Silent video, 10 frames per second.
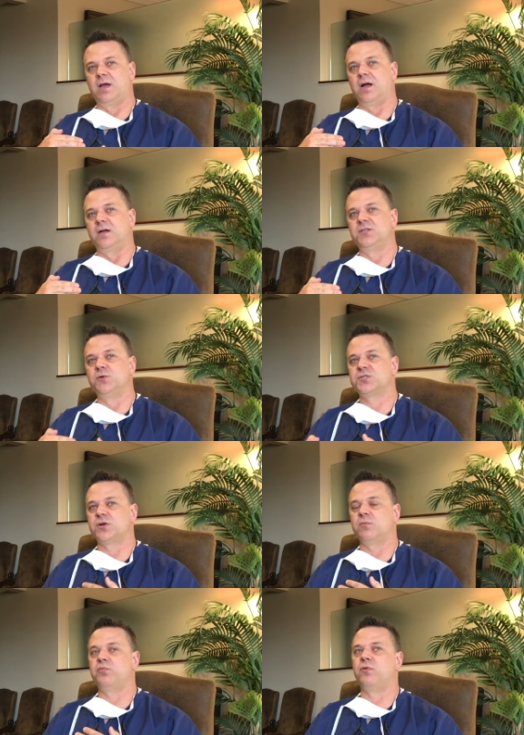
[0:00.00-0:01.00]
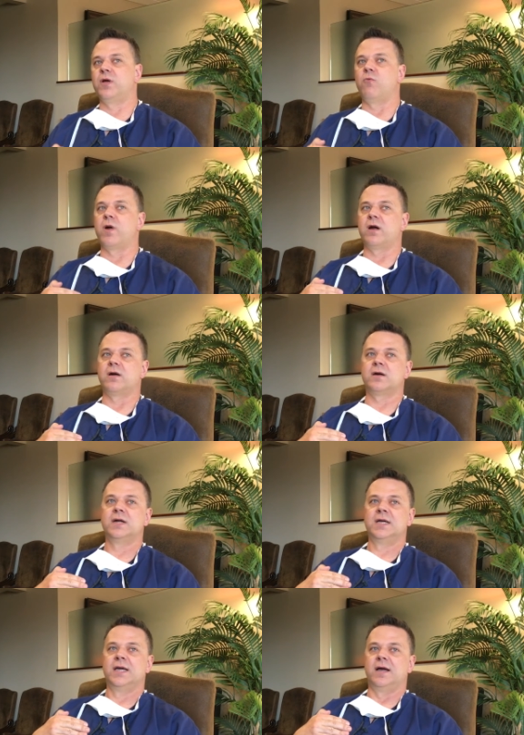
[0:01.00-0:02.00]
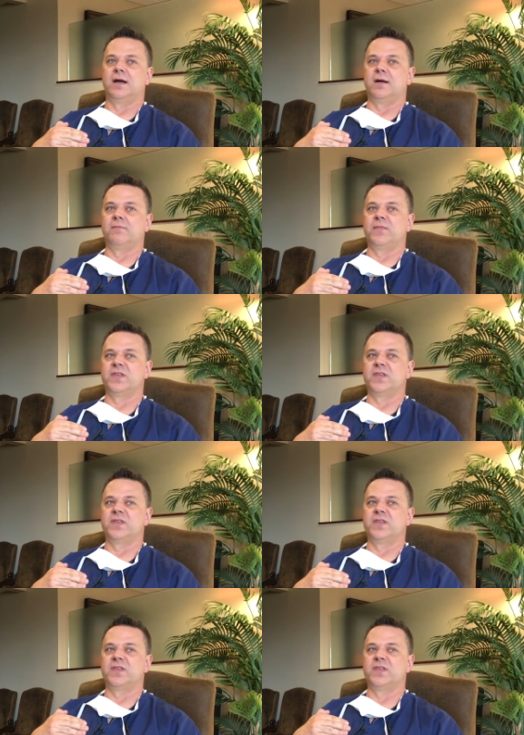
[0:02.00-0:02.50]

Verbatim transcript: uh, to a certain point where um,